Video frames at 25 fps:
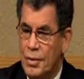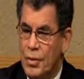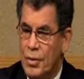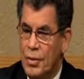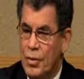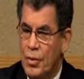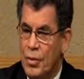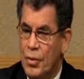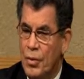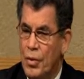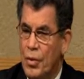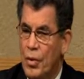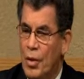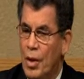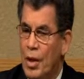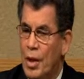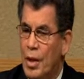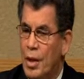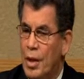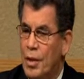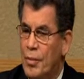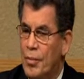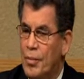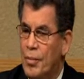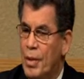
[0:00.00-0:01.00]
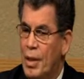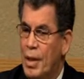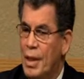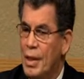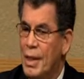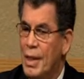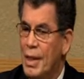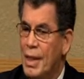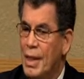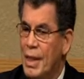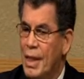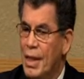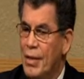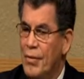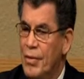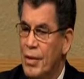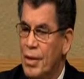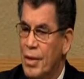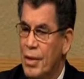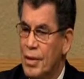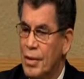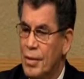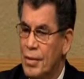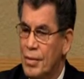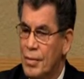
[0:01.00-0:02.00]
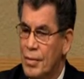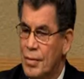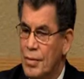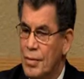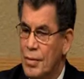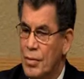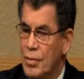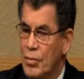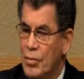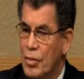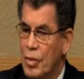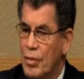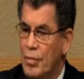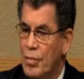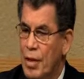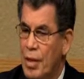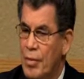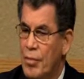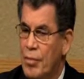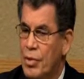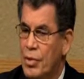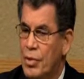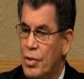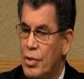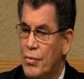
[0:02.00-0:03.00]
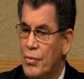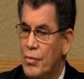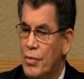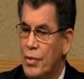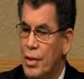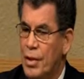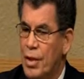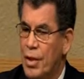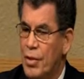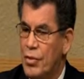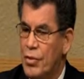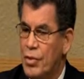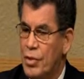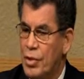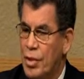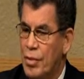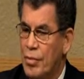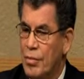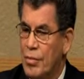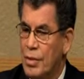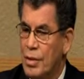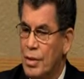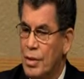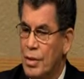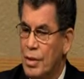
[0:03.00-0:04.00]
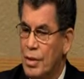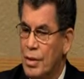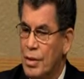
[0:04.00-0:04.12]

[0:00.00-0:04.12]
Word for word: who, upon leaving, remembered she forgot something,